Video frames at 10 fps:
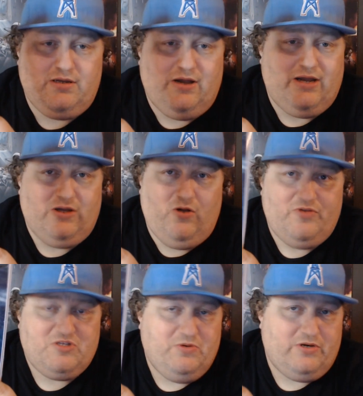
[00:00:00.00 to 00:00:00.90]
Now, I know
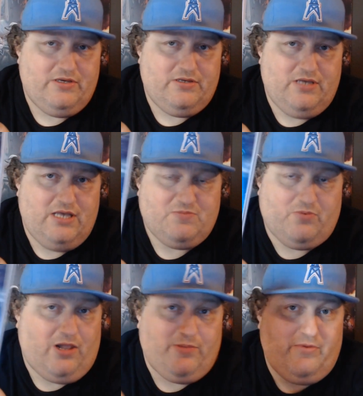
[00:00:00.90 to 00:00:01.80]
this book has
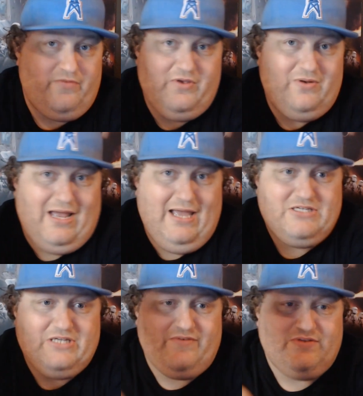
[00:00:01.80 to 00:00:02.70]
probably been reviewed. I
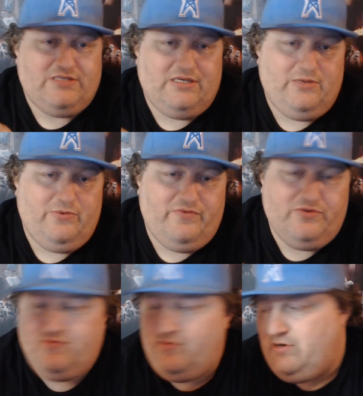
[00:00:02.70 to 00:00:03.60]
actually haven't seen any
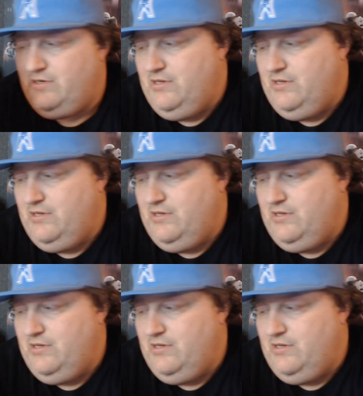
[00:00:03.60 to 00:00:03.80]
reviews for it.